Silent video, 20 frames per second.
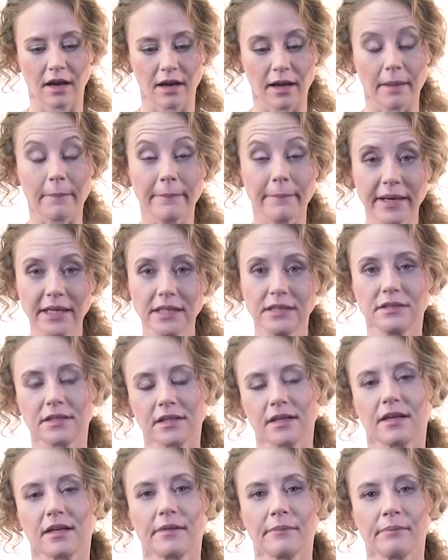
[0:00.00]

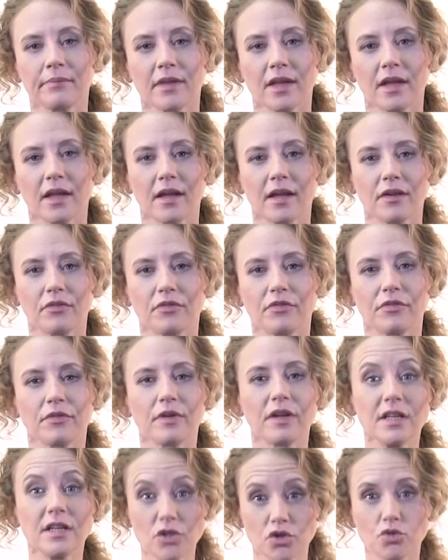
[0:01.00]
amazing if
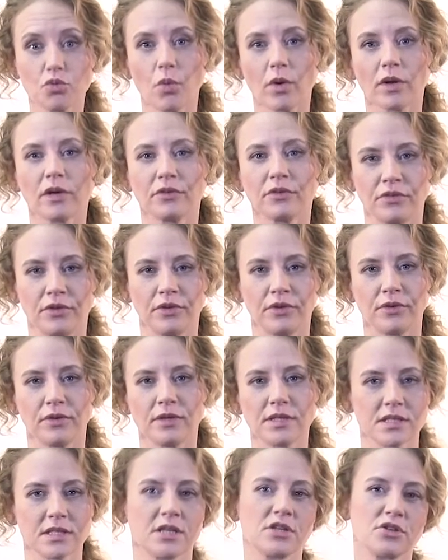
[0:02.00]
each one of you
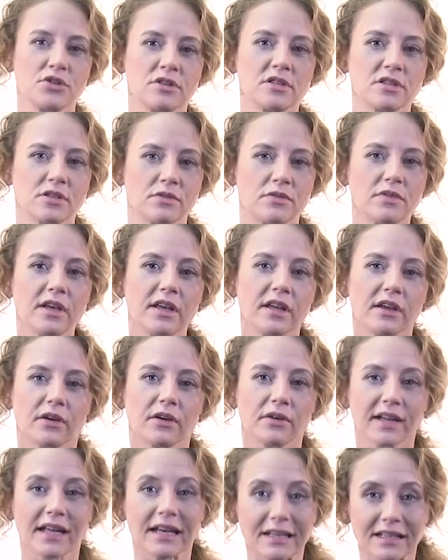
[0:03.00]
listening to this
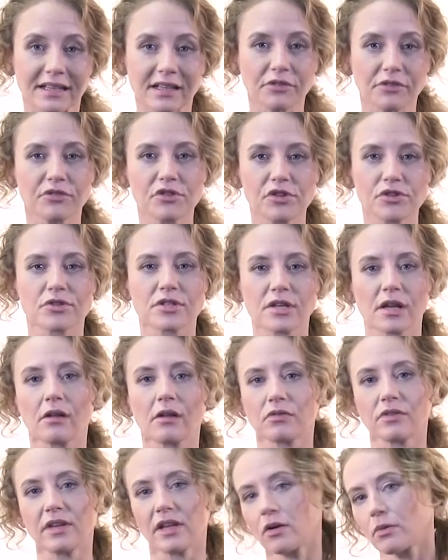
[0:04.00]
video can gift
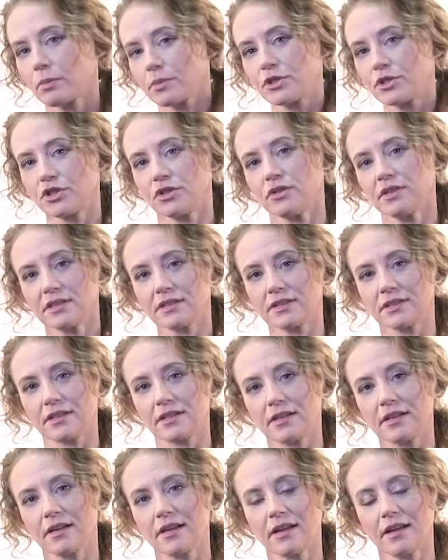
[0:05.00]
yourself that
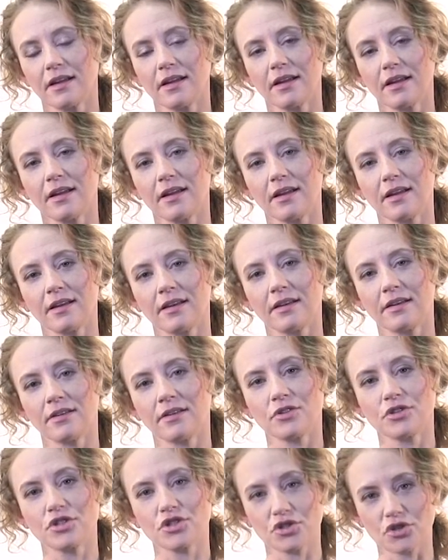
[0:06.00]
opportunity
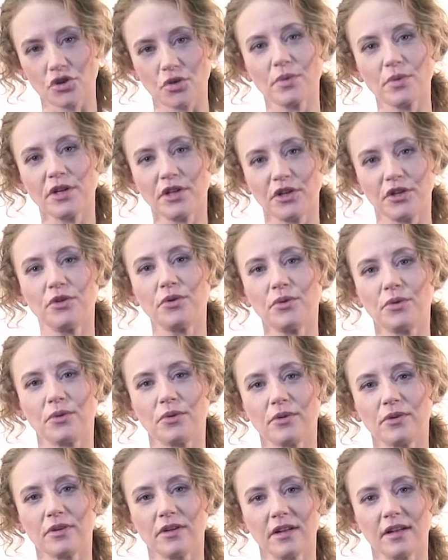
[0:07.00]
in showing
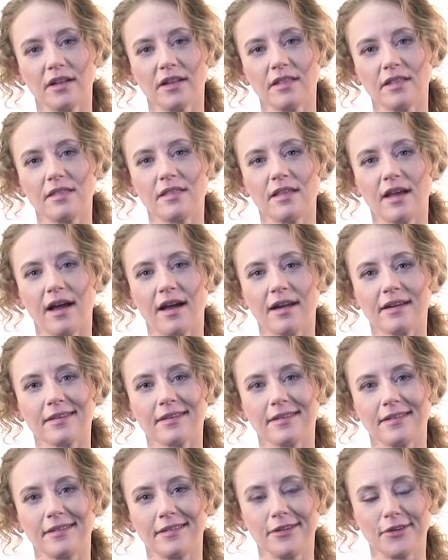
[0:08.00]
you that
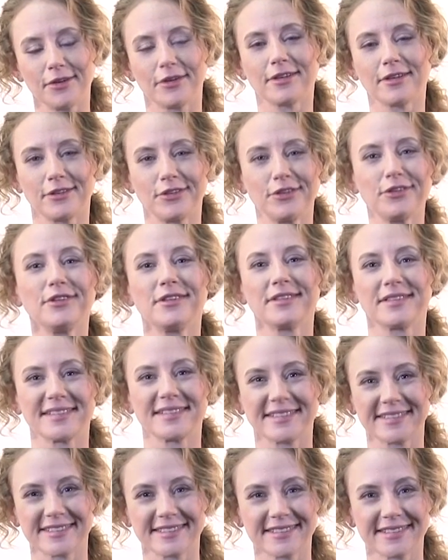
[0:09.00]
you can do
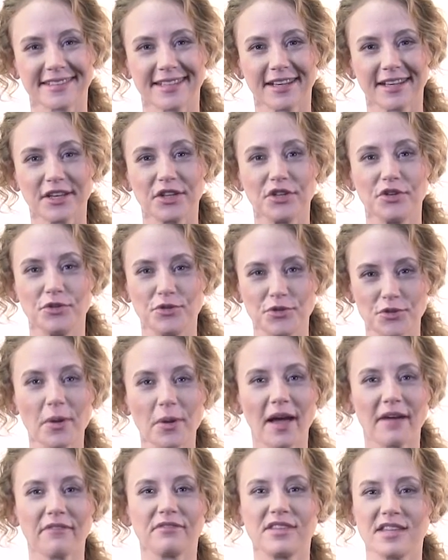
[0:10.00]
this. You do
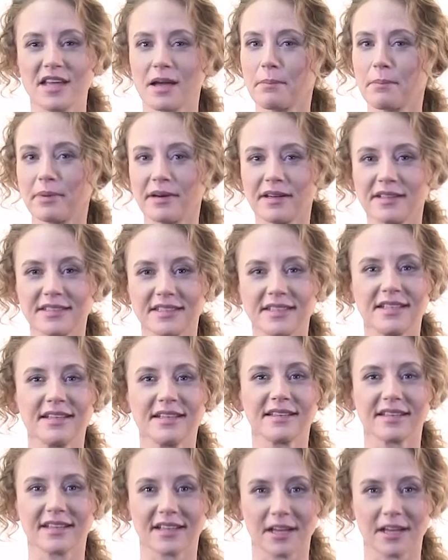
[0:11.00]
have the ability and the